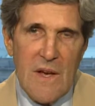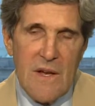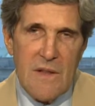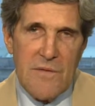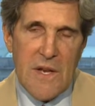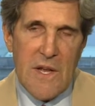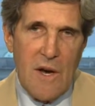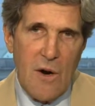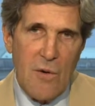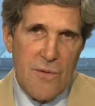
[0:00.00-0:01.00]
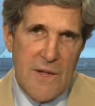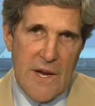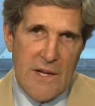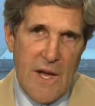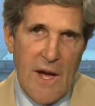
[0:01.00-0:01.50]
The video that
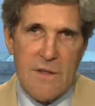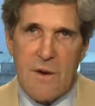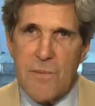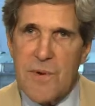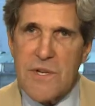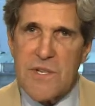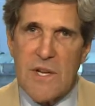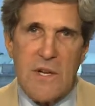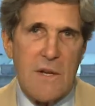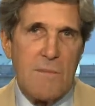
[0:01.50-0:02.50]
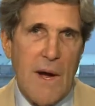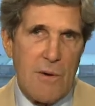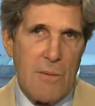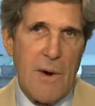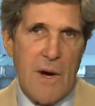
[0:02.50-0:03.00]
I gather preceded my
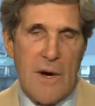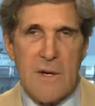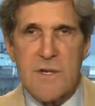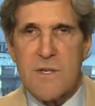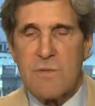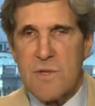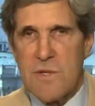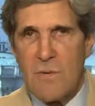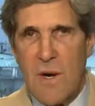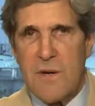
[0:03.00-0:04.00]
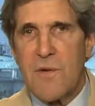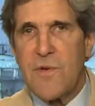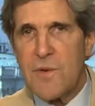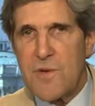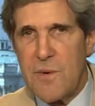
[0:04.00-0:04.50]
remarks was a
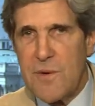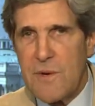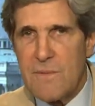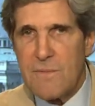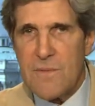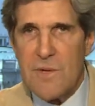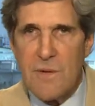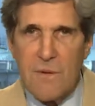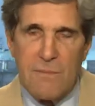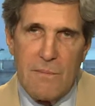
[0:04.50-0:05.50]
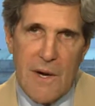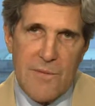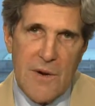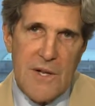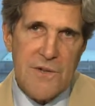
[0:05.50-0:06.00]
wonderful tribute to my
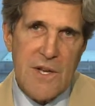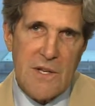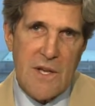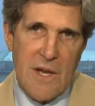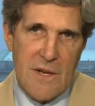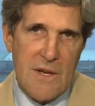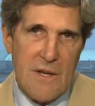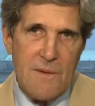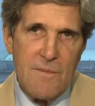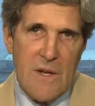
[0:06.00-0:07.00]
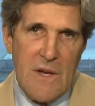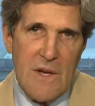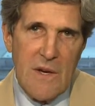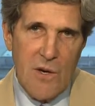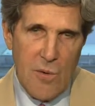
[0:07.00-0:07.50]
friend Ted Kennedy,
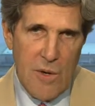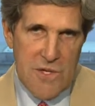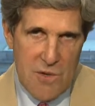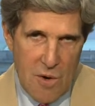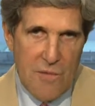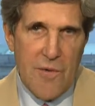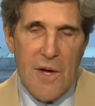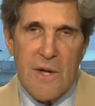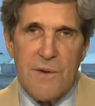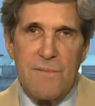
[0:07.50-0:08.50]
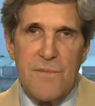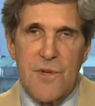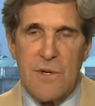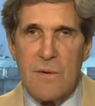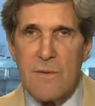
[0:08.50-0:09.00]
who was your friend
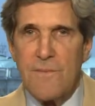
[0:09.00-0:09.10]
too.